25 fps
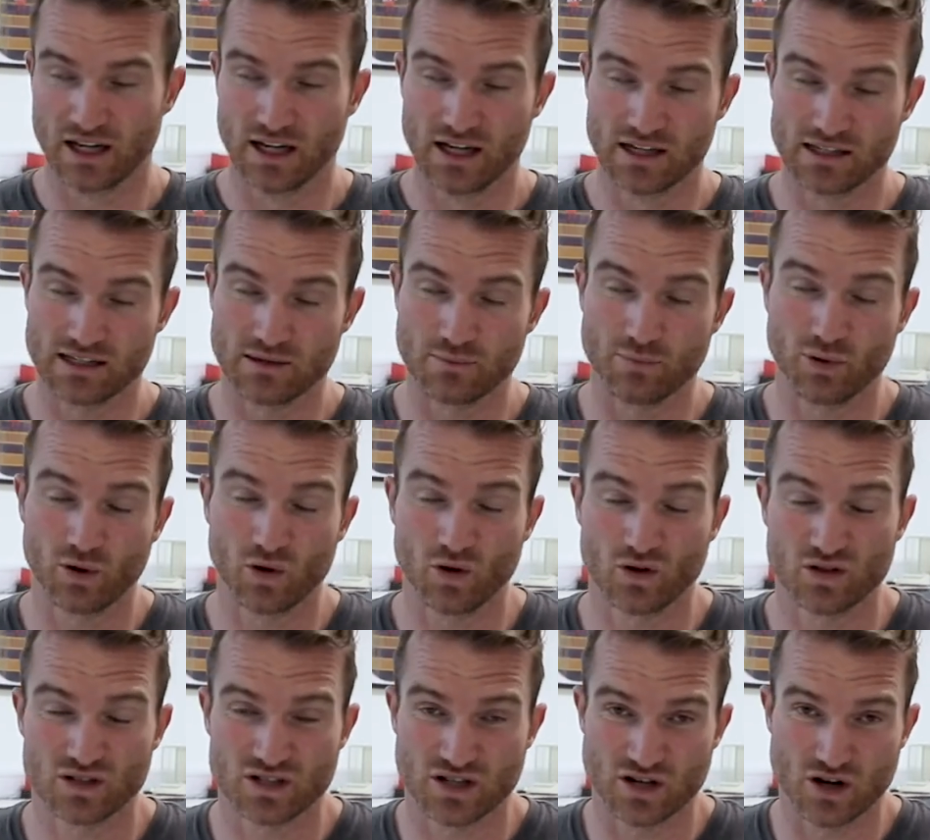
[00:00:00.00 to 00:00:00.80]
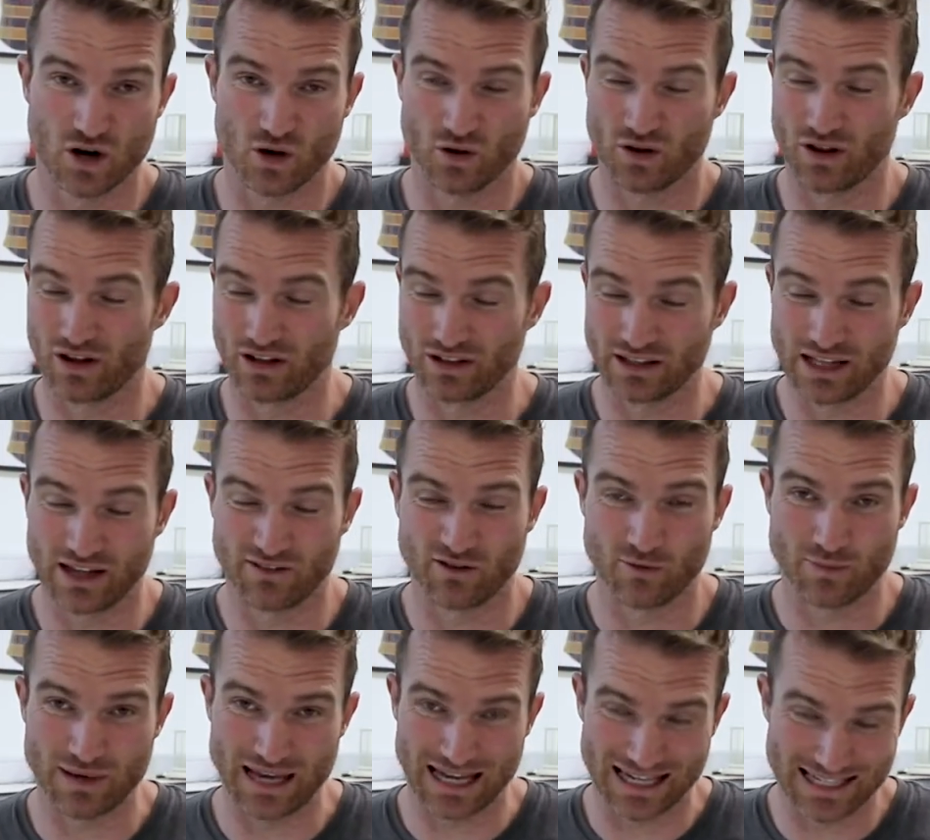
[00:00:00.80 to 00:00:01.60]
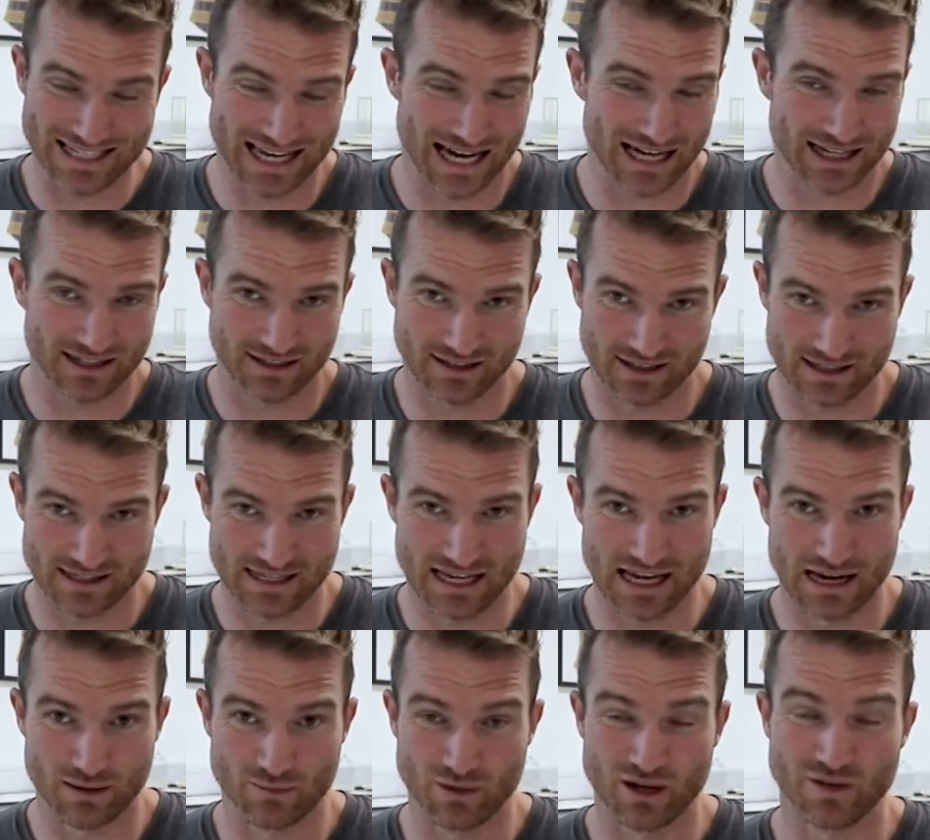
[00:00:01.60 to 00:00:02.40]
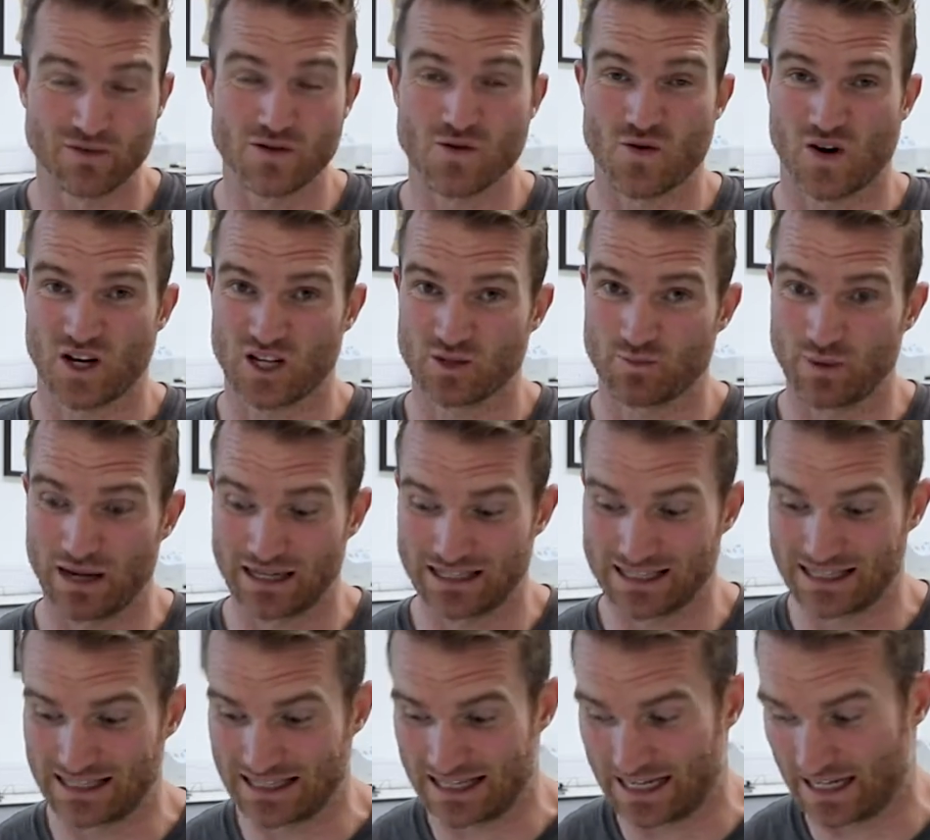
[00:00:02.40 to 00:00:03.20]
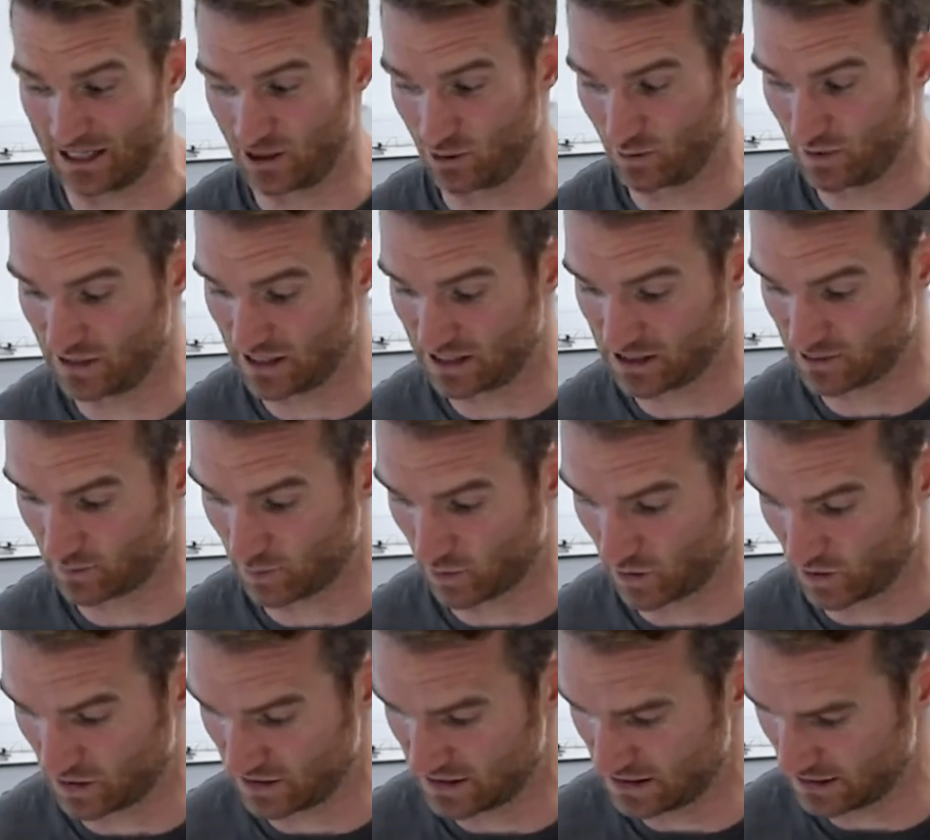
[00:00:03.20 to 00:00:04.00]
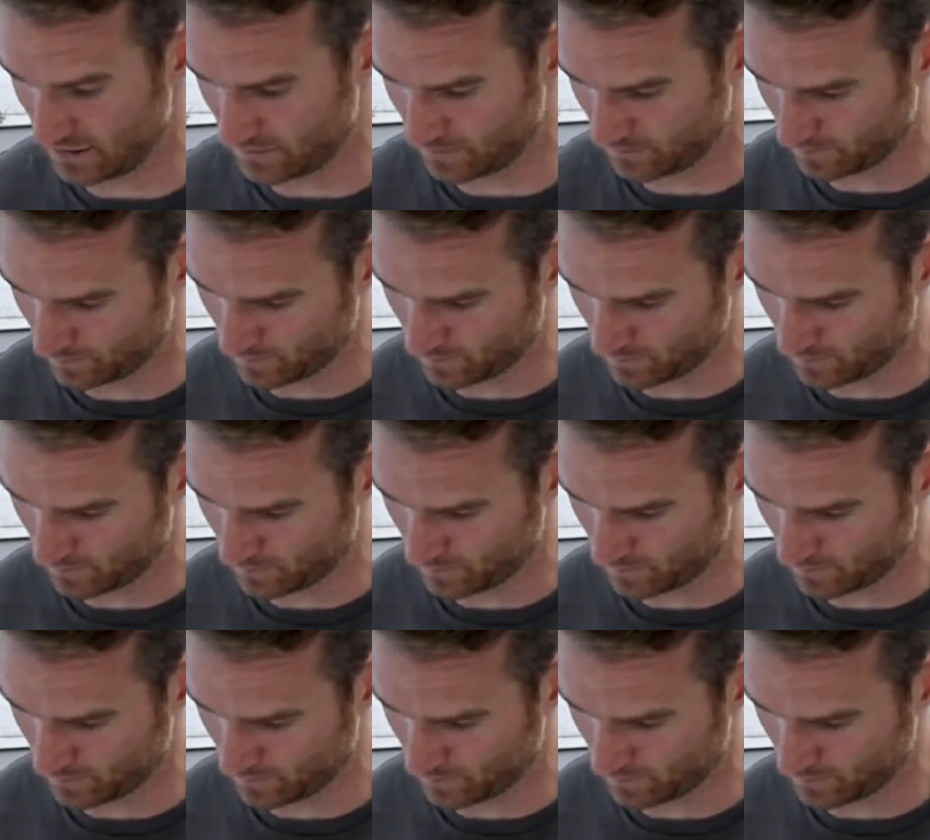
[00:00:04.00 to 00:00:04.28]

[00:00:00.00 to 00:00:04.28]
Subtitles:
It's important to know that they'll never be exactly the same, and if you're expecting that, you'll be disappointed.